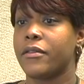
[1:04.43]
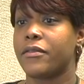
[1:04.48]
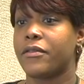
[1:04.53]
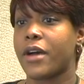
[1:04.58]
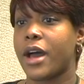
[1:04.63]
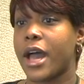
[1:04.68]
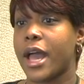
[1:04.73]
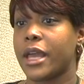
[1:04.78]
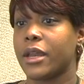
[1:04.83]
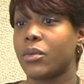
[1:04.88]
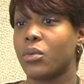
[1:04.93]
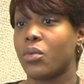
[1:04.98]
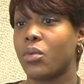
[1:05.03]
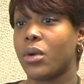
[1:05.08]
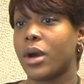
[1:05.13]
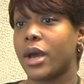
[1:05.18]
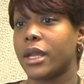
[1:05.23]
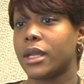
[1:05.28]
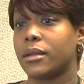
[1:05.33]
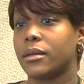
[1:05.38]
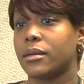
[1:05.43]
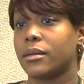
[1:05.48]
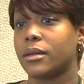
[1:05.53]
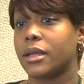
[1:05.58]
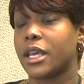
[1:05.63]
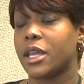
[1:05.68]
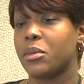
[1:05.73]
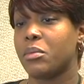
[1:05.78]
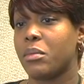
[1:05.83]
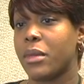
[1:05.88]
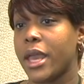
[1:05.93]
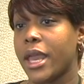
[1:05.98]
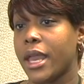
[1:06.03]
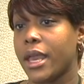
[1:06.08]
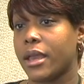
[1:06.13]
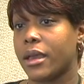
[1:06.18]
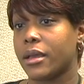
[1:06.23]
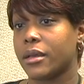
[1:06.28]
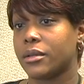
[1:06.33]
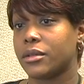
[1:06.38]
find what can
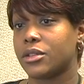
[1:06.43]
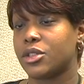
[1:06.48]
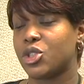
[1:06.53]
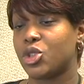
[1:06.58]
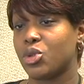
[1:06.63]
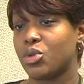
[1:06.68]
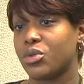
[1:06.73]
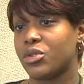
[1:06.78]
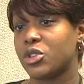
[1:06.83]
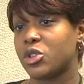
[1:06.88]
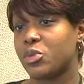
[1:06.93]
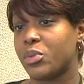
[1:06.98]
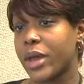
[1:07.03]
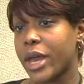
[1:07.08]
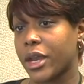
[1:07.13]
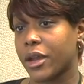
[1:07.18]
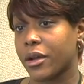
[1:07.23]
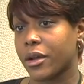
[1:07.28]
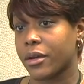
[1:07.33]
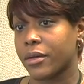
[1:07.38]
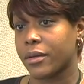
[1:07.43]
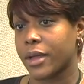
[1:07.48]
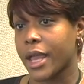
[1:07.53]
make students better